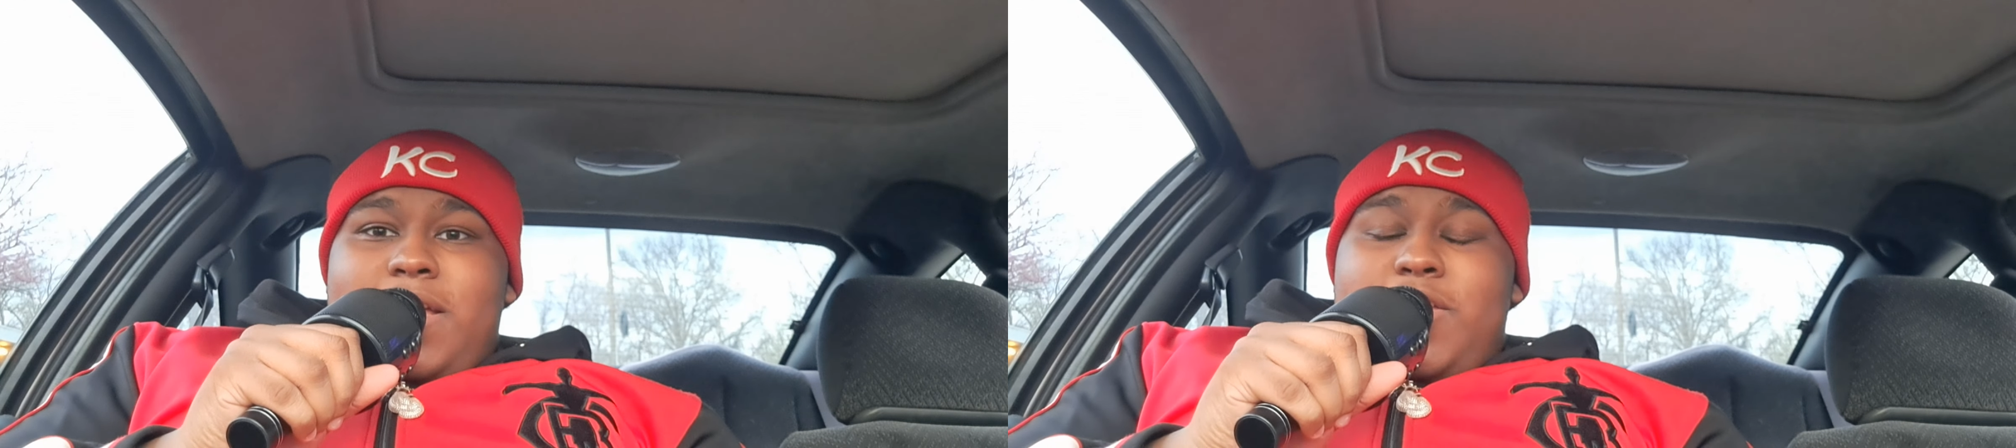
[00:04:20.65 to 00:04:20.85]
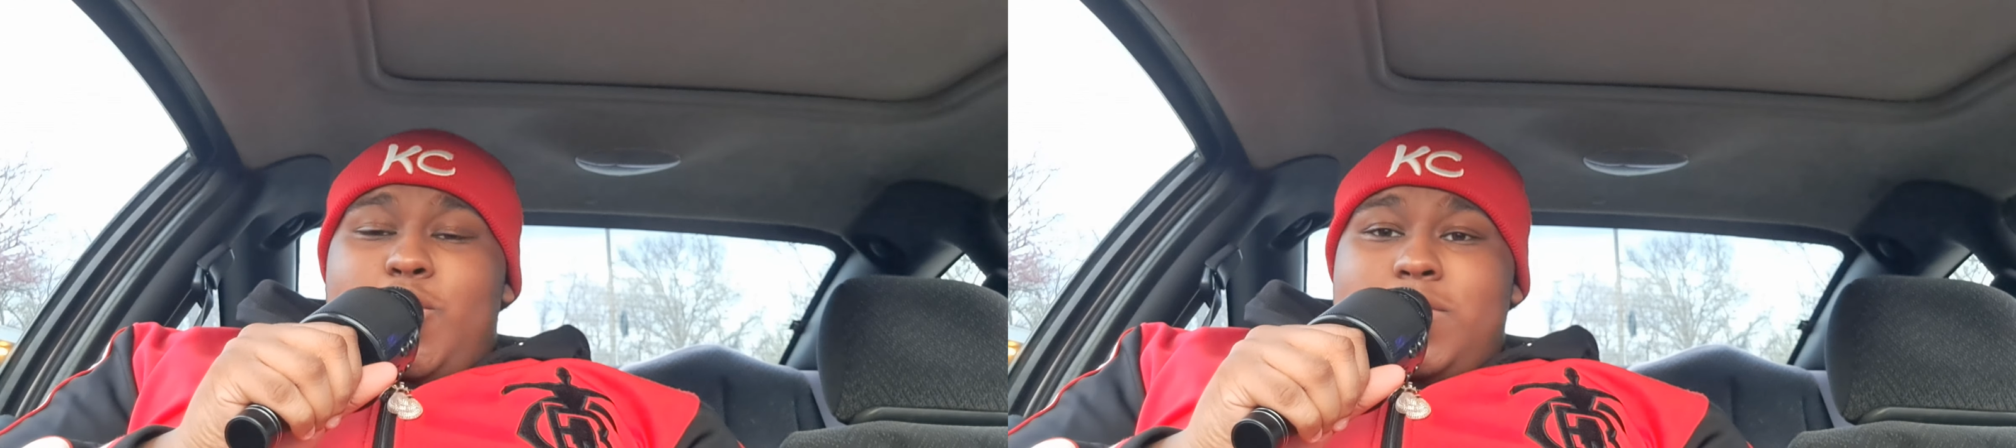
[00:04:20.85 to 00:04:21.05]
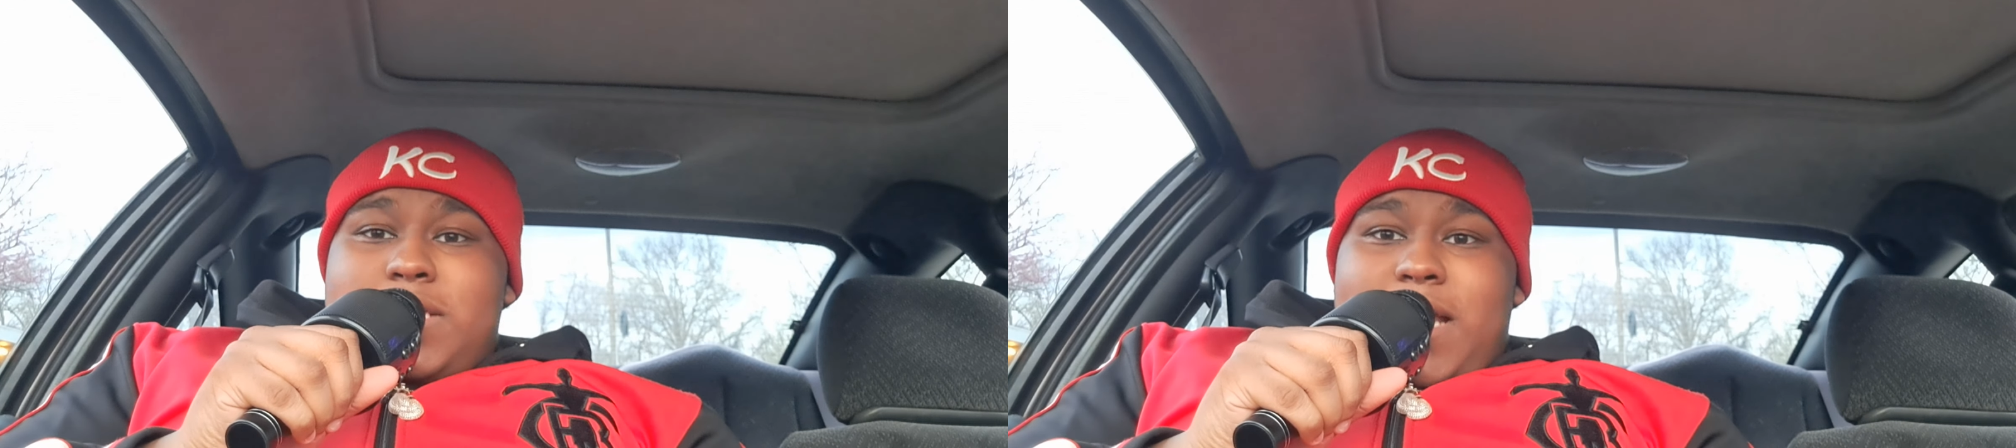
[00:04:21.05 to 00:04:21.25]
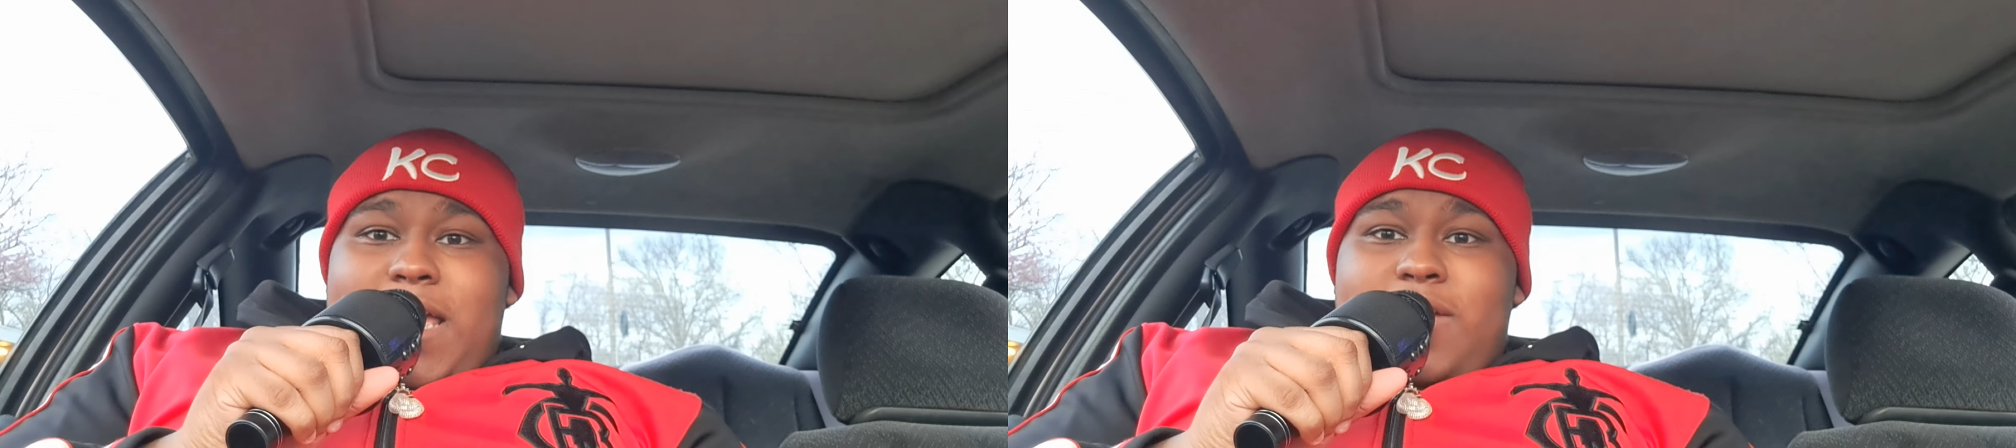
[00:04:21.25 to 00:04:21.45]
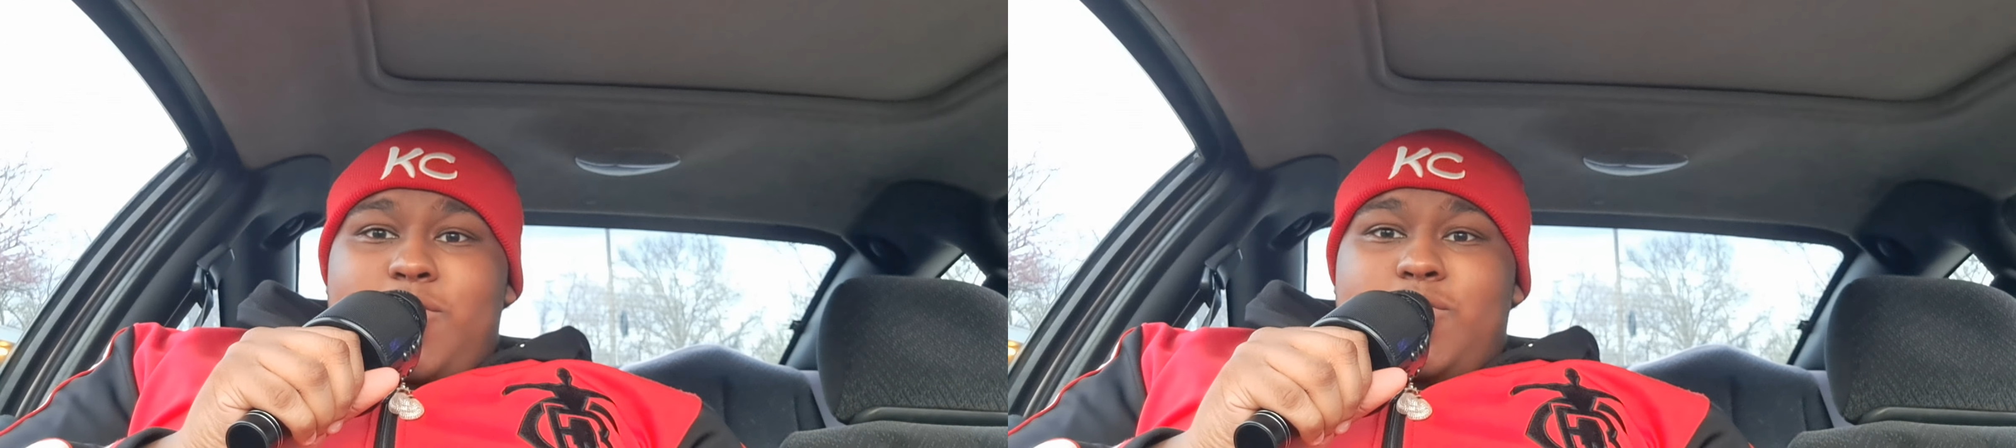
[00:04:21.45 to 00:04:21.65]
using
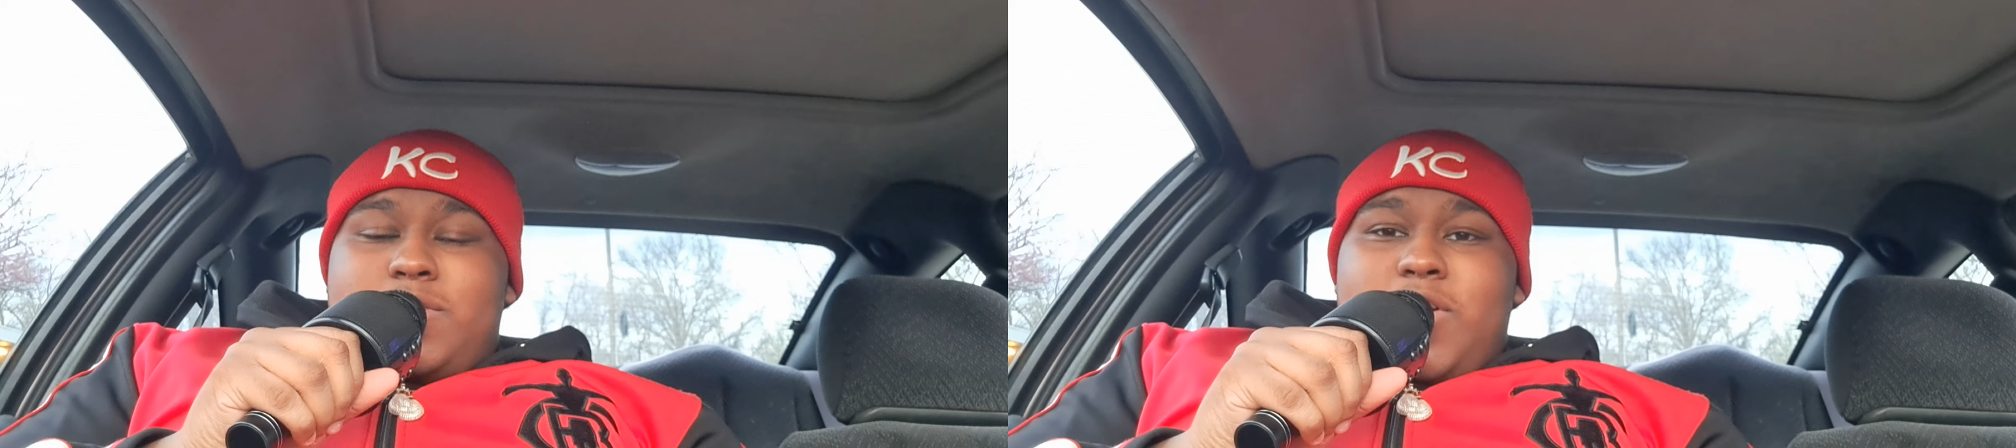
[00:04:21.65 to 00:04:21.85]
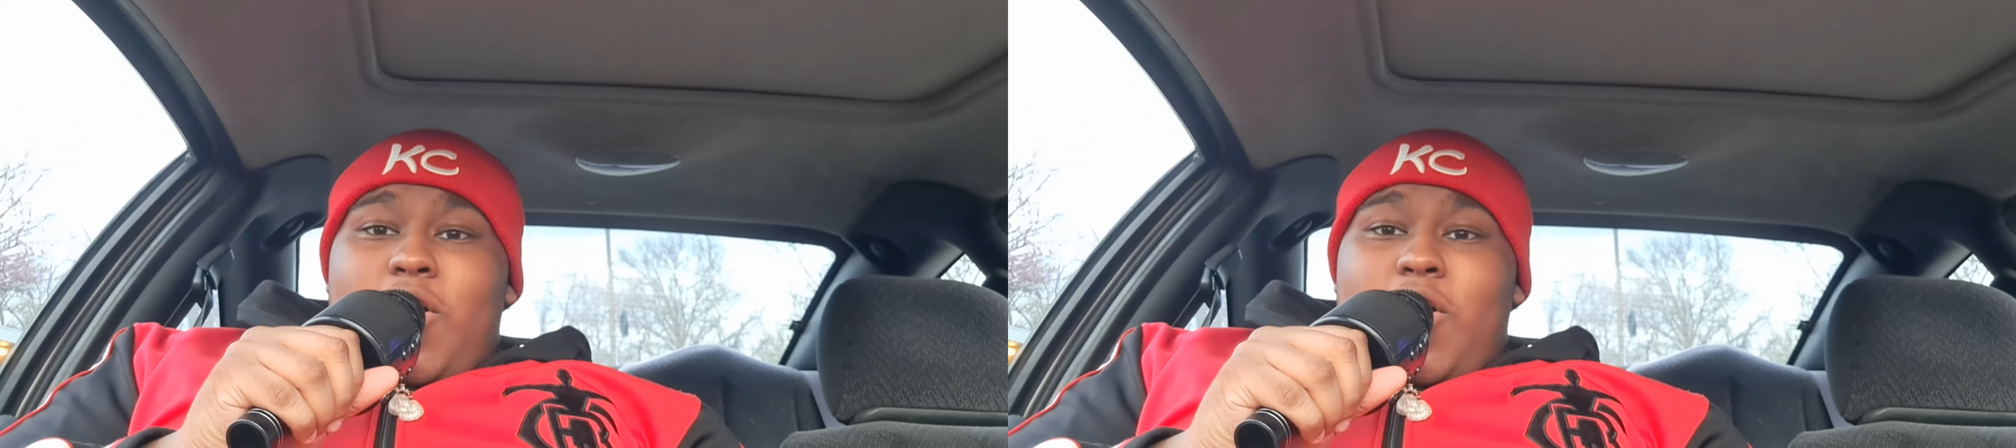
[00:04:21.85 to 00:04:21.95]
angles,